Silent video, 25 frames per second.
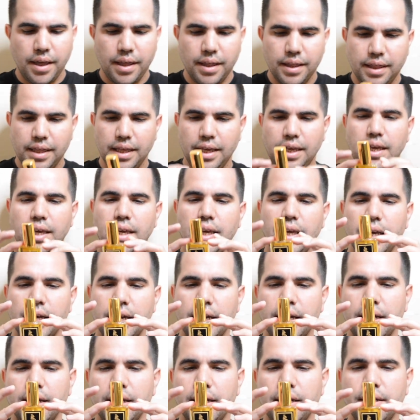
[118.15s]

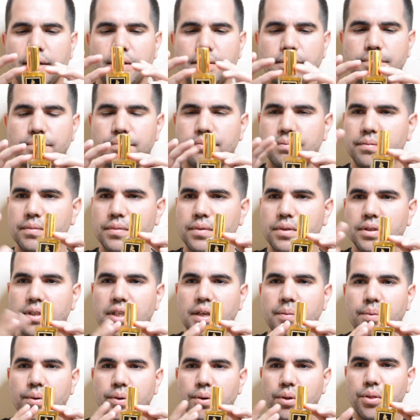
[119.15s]
The
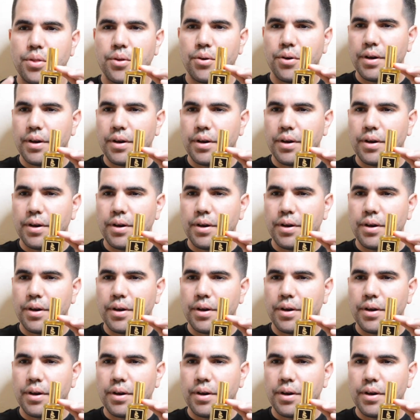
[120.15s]
typical